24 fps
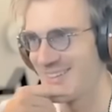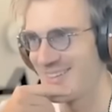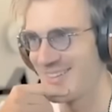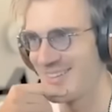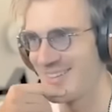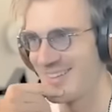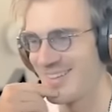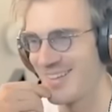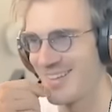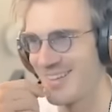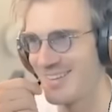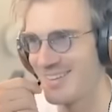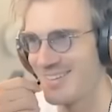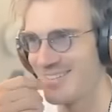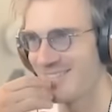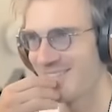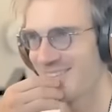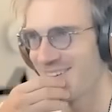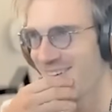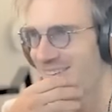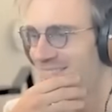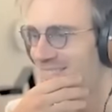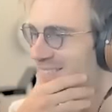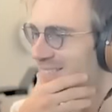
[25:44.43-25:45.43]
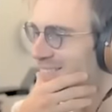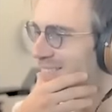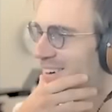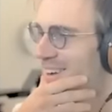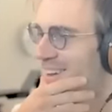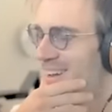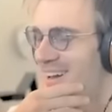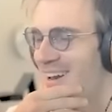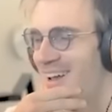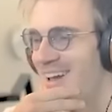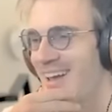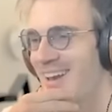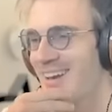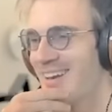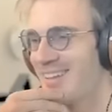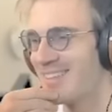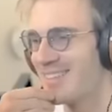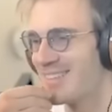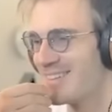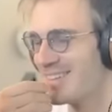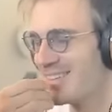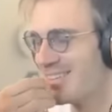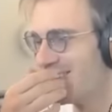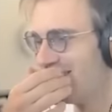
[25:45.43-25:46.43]
I don't know what kind of
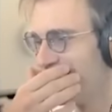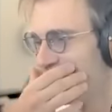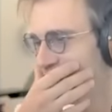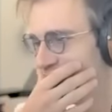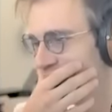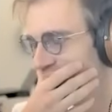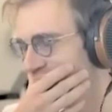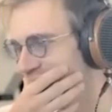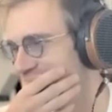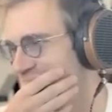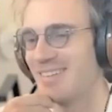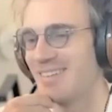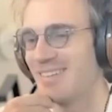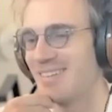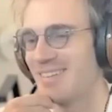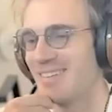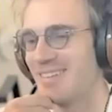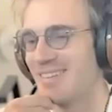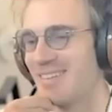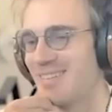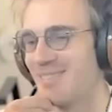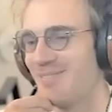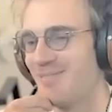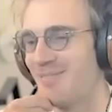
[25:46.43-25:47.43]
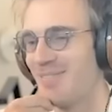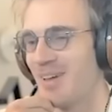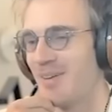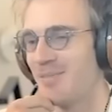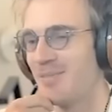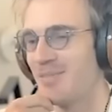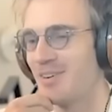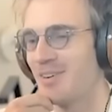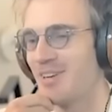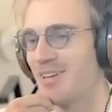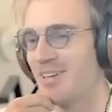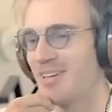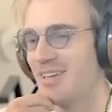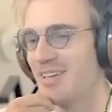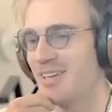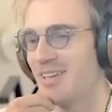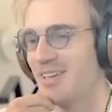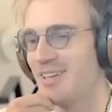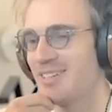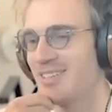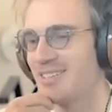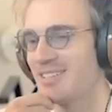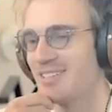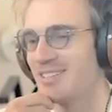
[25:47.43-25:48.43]
ending this is.
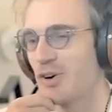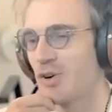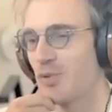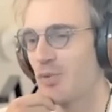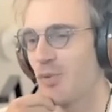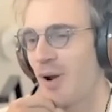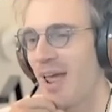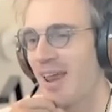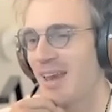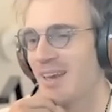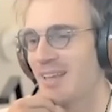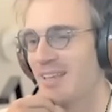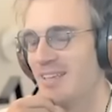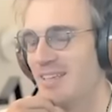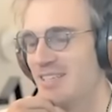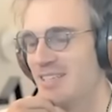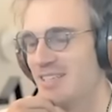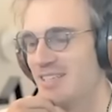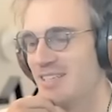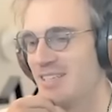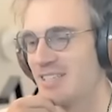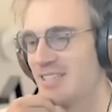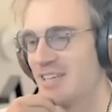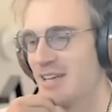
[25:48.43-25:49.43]
Memories, rantings.